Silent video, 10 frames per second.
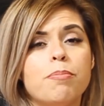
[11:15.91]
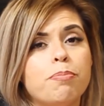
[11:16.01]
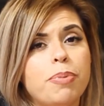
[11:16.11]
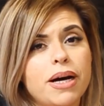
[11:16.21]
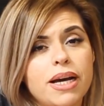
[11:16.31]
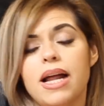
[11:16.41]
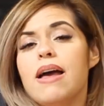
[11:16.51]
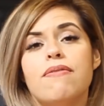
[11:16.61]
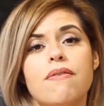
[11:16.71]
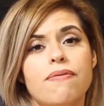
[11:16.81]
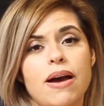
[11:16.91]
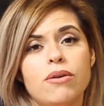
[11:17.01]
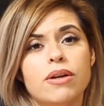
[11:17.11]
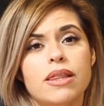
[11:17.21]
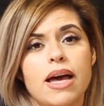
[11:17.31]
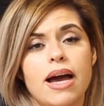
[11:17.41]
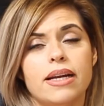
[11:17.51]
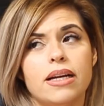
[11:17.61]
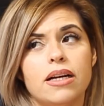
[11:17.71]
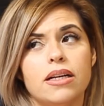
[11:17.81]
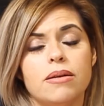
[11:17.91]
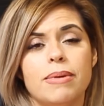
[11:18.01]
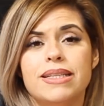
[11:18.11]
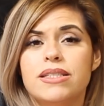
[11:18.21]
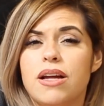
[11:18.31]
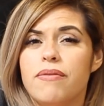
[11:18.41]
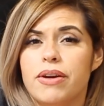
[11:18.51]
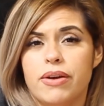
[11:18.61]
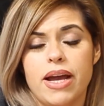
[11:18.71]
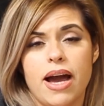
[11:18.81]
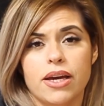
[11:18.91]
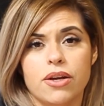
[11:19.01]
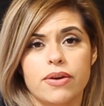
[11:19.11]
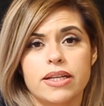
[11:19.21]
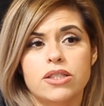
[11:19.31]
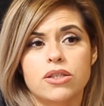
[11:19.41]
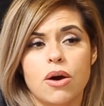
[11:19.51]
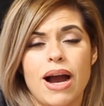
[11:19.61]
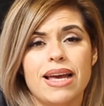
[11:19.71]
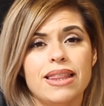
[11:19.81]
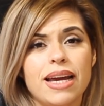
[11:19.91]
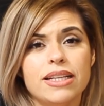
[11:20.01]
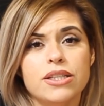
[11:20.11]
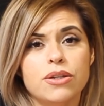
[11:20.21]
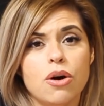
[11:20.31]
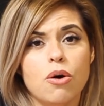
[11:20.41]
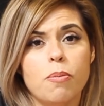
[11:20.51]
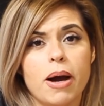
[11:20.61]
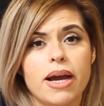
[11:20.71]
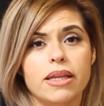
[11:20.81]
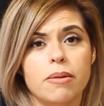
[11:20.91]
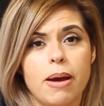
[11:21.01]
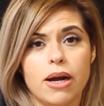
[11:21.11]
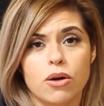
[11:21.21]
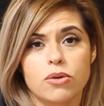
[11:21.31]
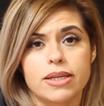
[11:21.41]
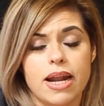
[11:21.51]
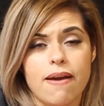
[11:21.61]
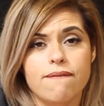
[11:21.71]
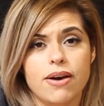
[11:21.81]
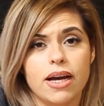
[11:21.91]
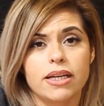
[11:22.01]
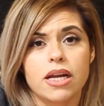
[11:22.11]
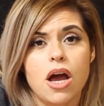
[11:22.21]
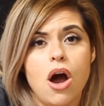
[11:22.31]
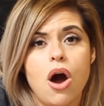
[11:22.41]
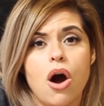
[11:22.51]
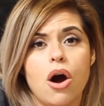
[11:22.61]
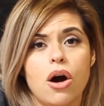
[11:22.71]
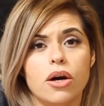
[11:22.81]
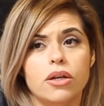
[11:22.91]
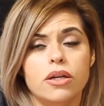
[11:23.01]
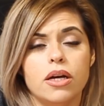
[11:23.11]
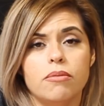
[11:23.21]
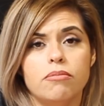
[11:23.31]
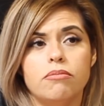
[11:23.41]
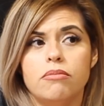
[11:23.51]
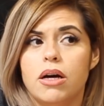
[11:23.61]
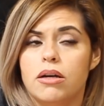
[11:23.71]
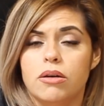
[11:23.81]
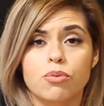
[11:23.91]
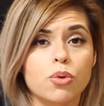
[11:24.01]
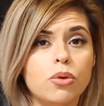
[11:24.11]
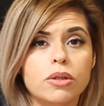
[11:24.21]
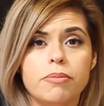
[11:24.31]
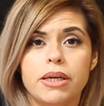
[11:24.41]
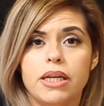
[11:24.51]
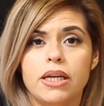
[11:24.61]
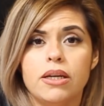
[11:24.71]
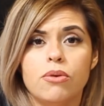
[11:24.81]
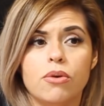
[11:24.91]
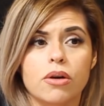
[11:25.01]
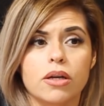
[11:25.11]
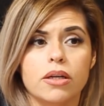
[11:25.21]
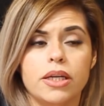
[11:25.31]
But I've found that it's not very accurate. So I like to go by the macros that I find on Ruled Me, or